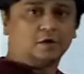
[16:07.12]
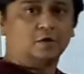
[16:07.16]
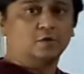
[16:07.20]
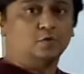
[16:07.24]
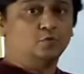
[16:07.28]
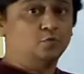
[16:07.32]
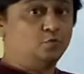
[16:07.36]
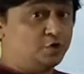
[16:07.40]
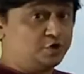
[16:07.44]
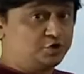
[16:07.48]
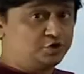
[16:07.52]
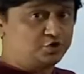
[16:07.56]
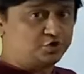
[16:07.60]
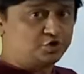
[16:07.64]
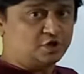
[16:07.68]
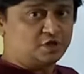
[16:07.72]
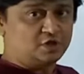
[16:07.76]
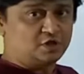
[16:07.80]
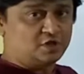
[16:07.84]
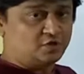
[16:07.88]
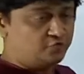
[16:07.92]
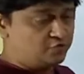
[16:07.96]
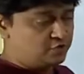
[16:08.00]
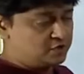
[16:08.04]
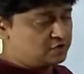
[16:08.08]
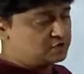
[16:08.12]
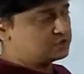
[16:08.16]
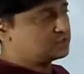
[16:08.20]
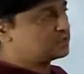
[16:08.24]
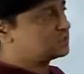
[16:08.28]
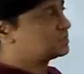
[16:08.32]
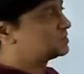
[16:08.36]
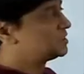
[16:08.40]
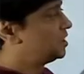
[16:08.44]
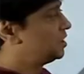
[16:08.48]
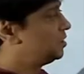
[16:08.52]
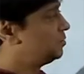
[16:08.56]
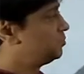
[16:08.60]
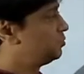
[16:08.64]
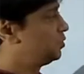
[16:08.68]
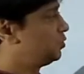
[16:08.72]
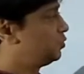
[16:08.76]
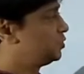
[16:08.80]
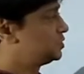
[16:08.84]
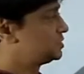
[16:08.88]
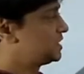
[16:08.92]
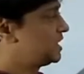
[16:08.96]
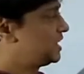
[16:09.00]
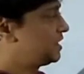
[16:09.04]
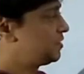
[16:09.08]
which in the first example
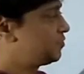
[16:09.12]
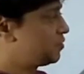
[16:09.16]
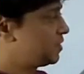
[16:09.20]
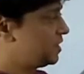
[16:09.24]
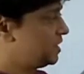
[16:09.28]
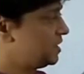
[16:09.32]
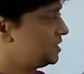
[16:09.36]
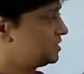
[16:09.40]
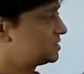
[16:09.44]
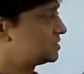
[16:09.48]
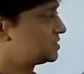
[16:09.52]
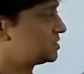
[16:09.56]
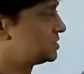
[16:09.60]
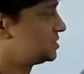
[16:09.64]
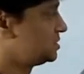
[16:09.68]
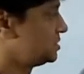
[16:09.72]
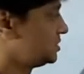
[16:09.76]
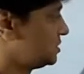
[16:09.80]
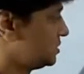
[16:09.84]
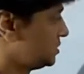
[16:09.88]
was at rest,